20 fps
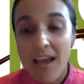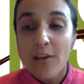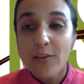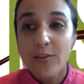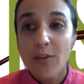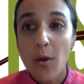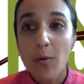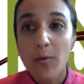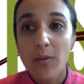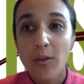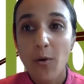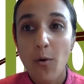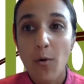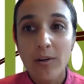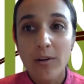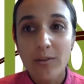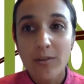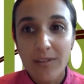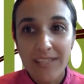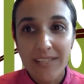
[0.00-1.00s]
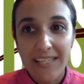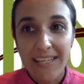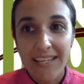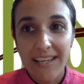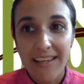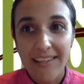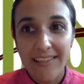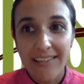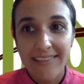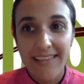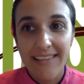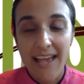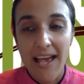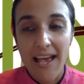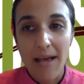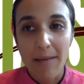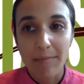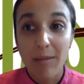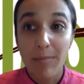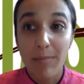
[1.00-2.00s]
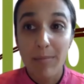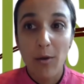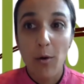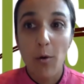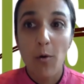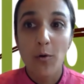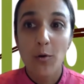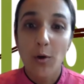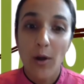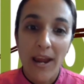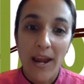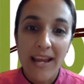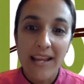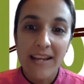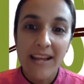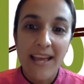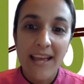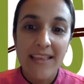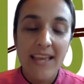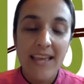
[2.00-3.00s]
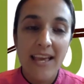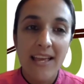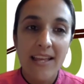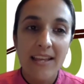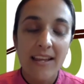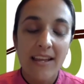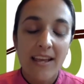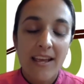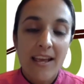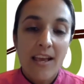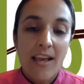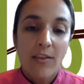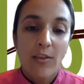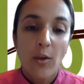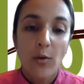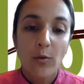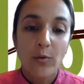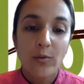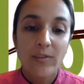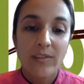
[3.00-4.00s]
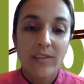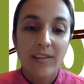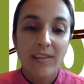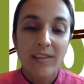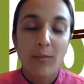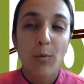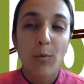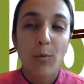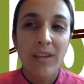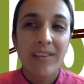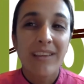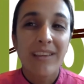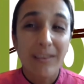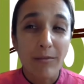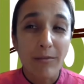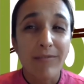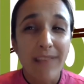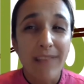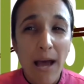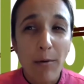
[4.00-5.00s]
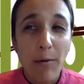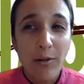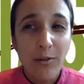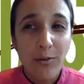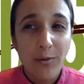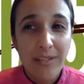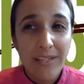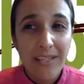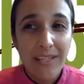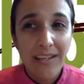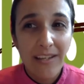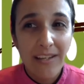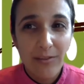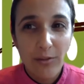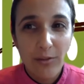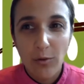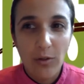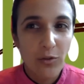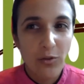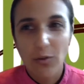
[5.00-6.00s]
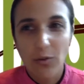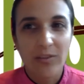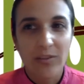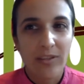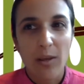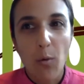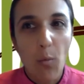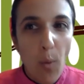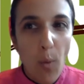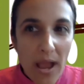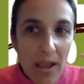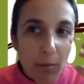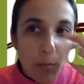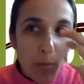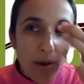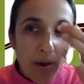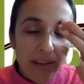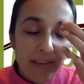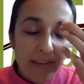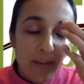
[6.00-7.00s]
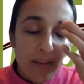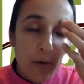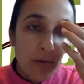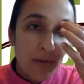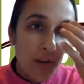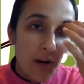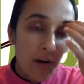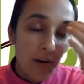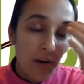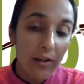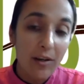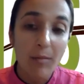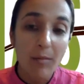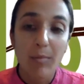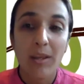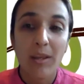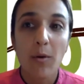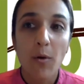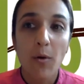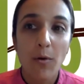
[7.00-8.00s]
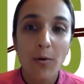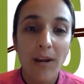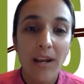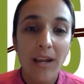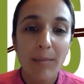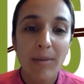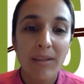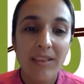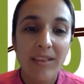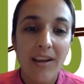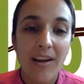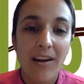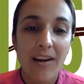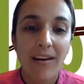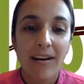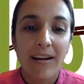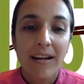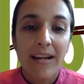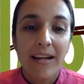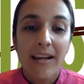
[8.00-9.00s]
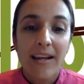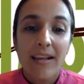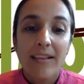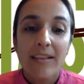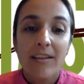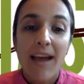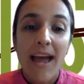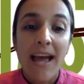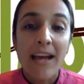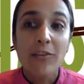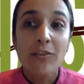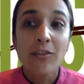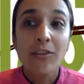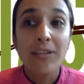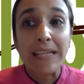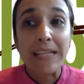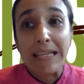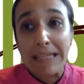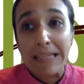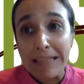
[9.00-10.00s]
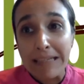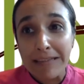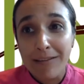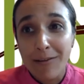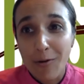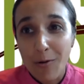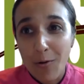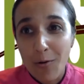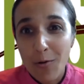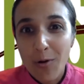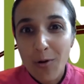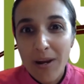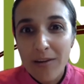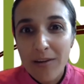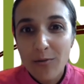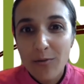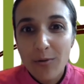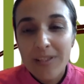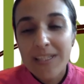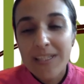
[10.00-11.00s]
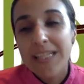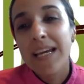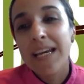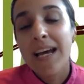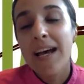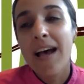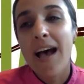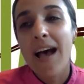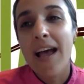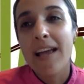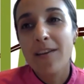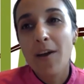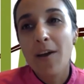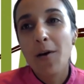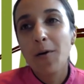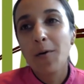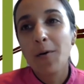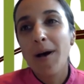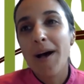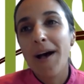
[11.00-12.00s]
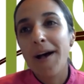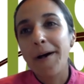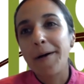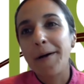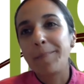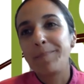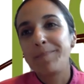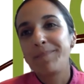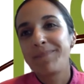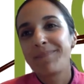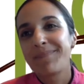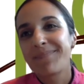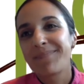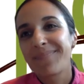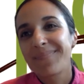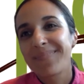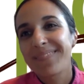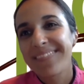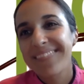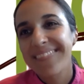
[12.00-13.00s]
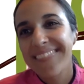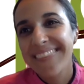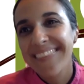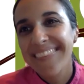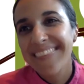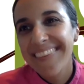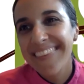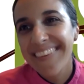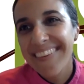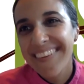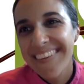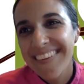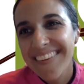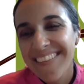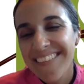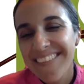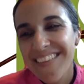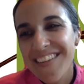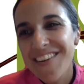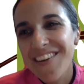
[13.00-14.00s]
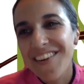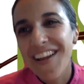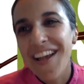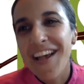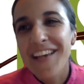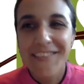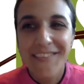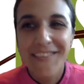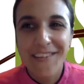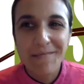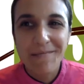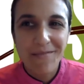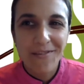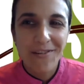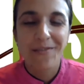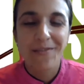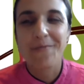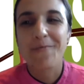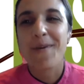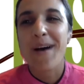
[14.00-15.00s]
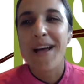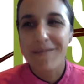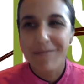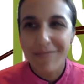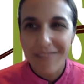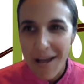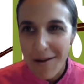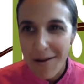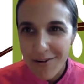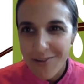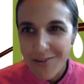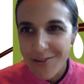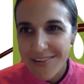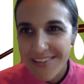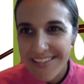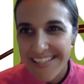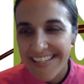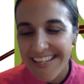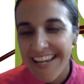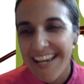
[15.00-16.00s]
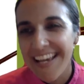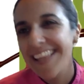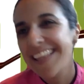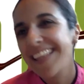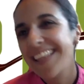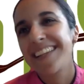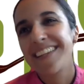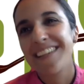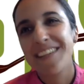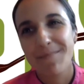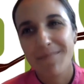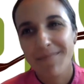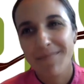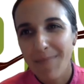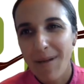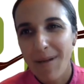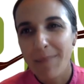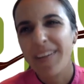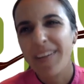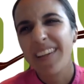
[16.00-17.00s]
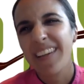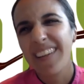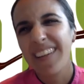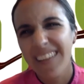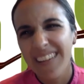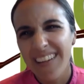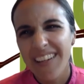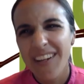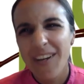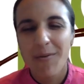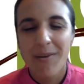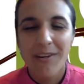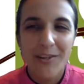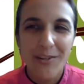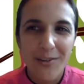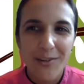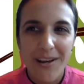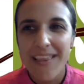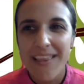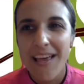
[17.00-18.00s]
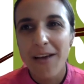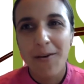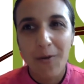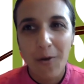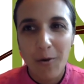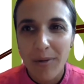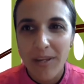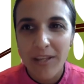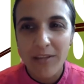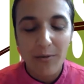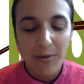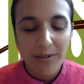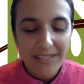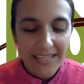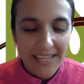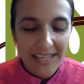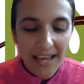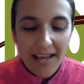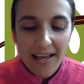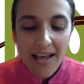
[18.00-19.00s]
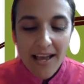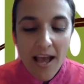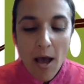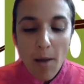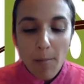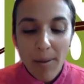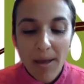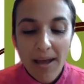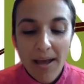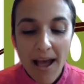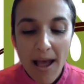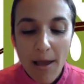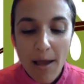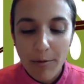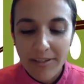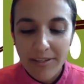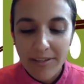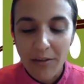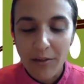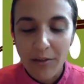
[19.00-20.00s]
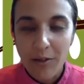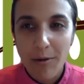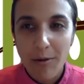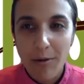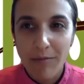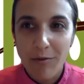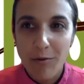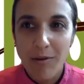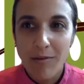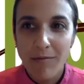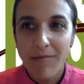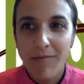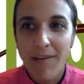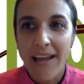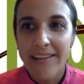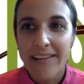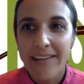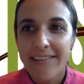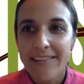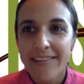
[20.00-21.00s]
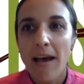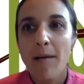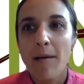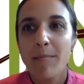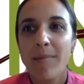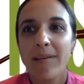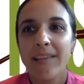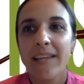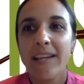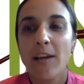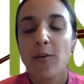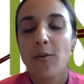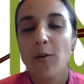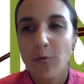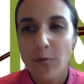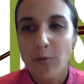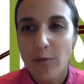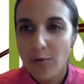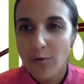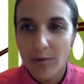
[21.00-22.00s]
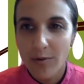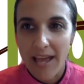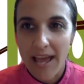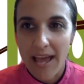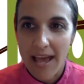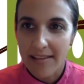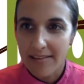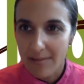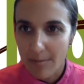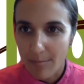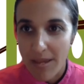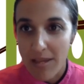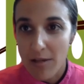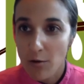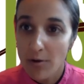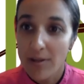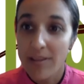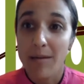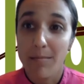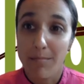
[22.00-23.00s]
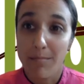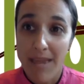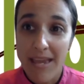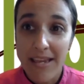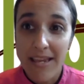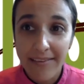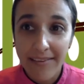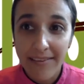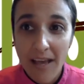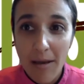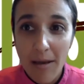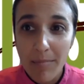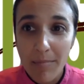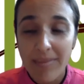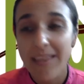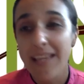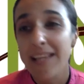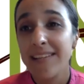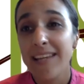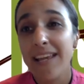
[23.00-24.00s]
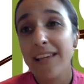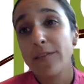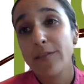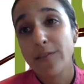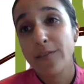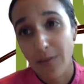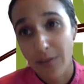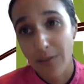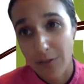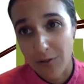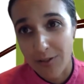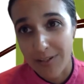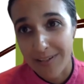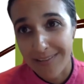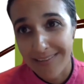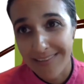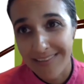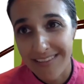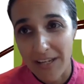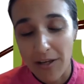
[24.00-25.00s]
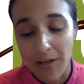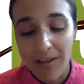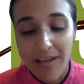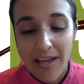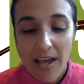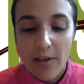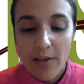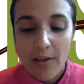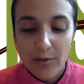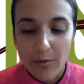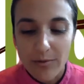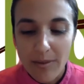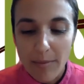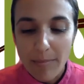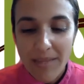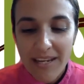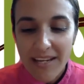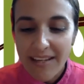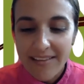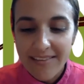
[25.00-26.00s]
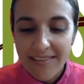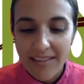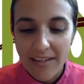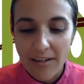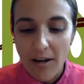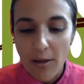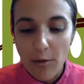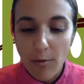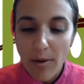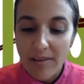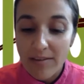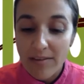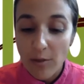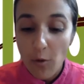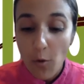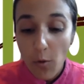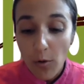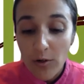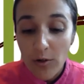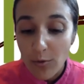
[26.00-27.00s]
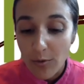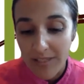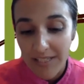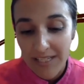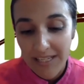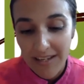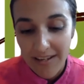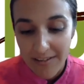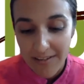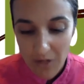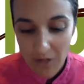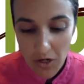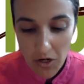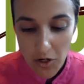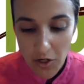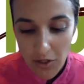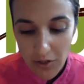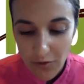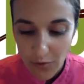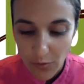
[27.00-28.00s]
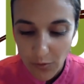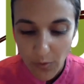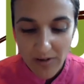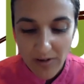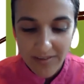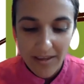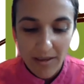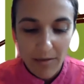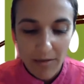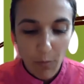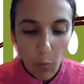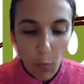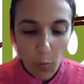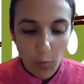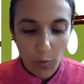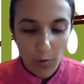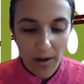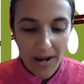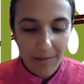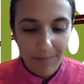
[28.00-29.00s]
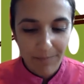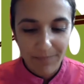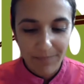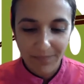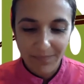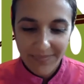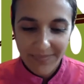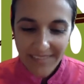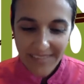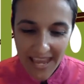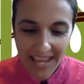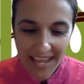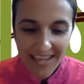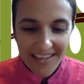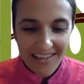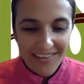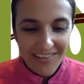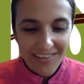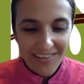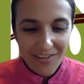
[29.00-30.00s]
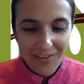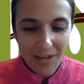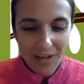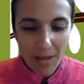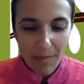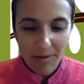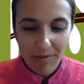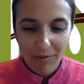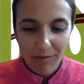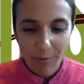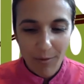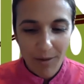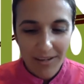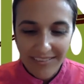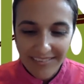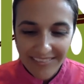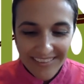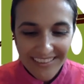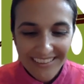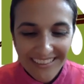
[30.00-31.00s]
So the corn tortillas um, can be whole grain, and then those the wheat like the flour tortillas, the traditional just like white ones, those aren't going to be whole grain, but they're there actually is a whole grain tortilla. I know um, when you're accustomed to the white flour tortilla, then you might be like, oh, I don't want to try that whole wheat tortilla. But I would tell you, if you can find some, like a grocery store that has the bakery that makes them, they taste delicious still. So something to consider. Otherwise, the corn tortillas are a good source of whole grain. Yay, good job, everyone.